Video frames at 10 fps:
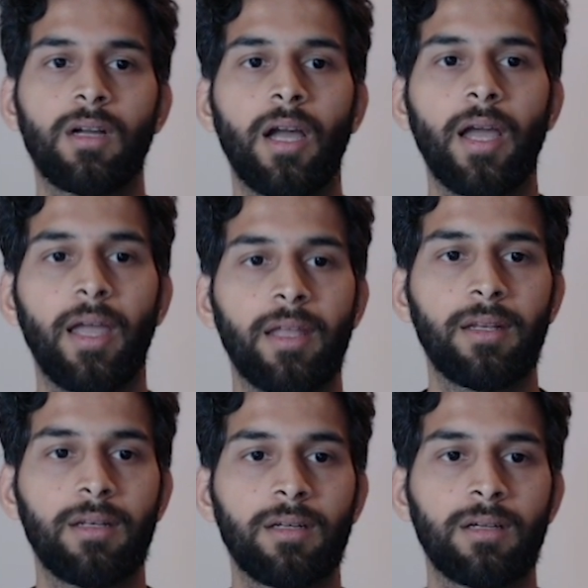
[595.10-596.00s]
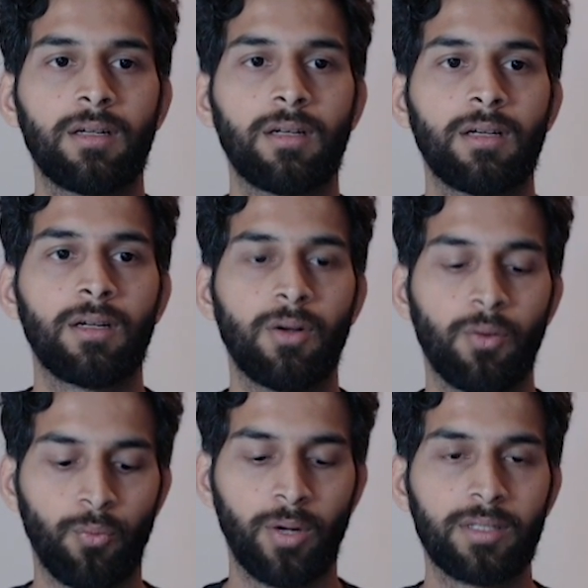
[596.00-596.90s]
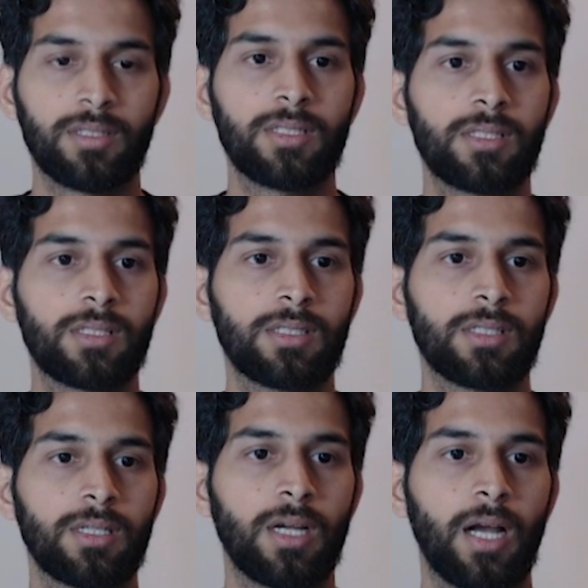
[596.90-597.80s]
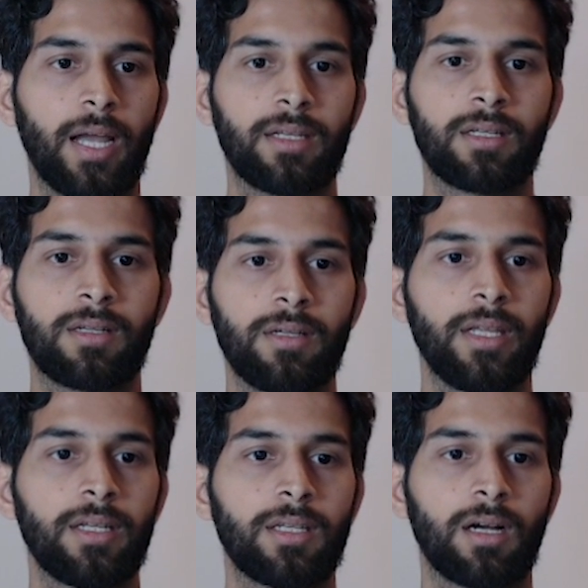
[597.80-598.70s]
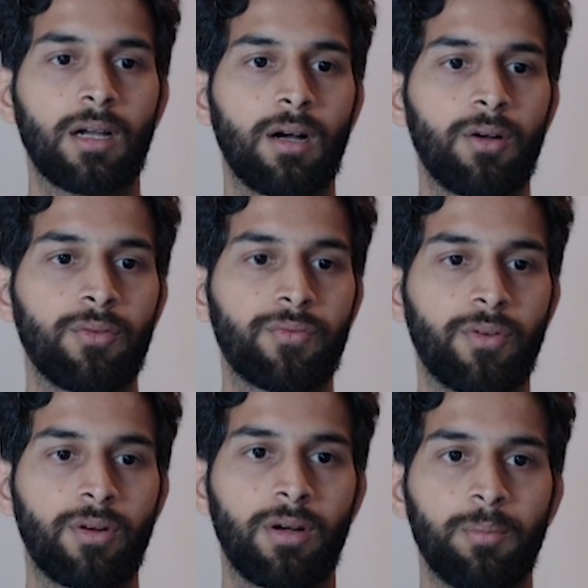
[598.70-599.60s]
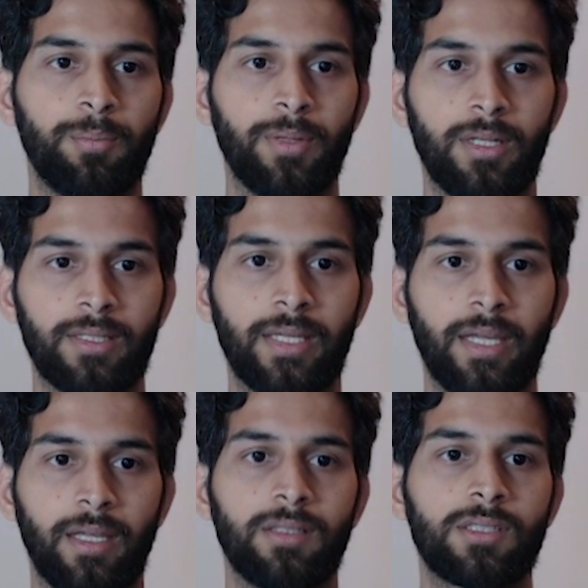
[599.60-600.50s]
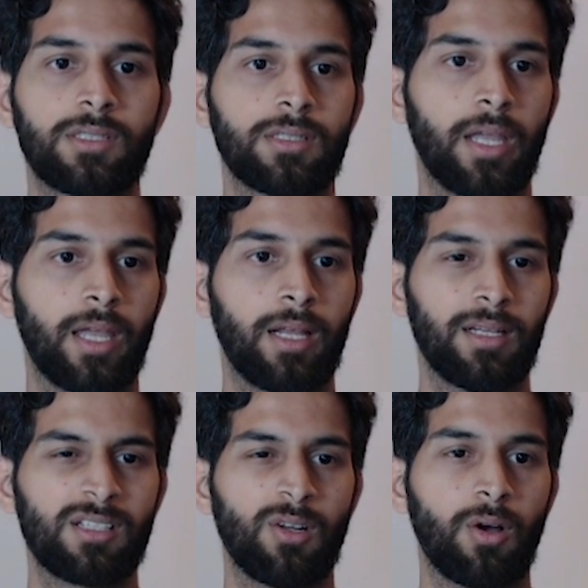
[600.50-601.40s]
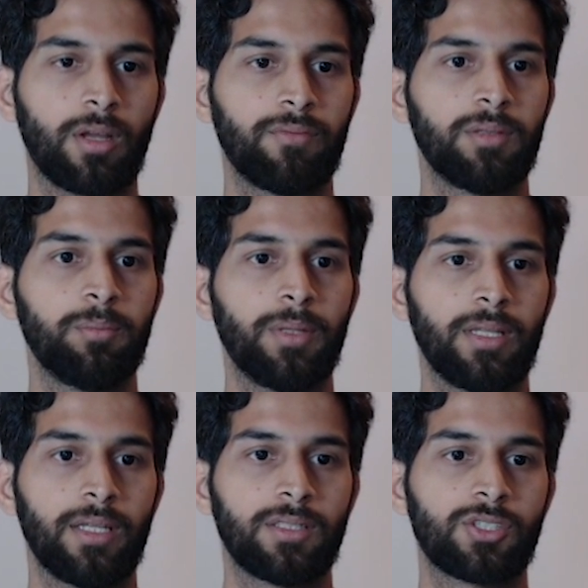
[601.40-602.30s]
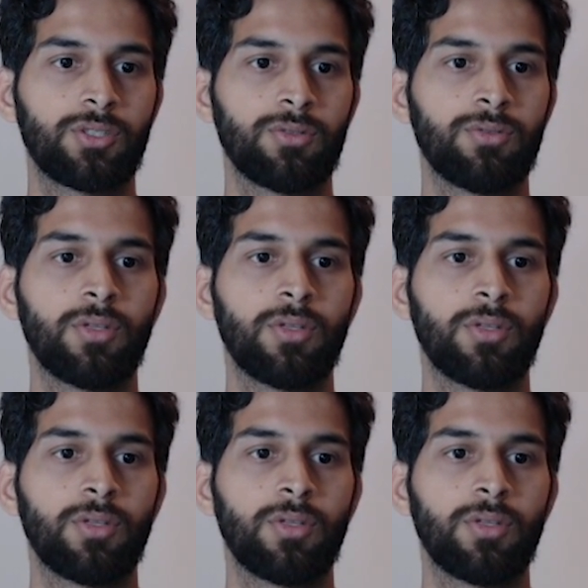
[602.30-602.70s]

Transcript: And once I create account for Bill Gates, and let's log in with Bill Gates too,